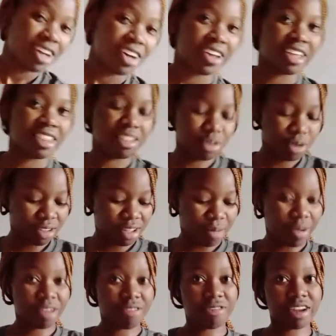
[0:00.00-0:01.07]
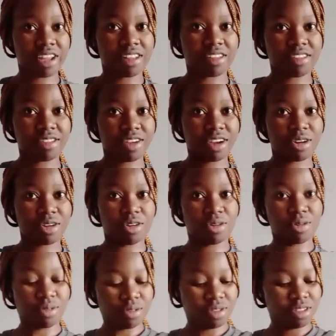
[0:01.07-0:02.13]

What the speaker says: okay, these ones are my friends, so I don't know.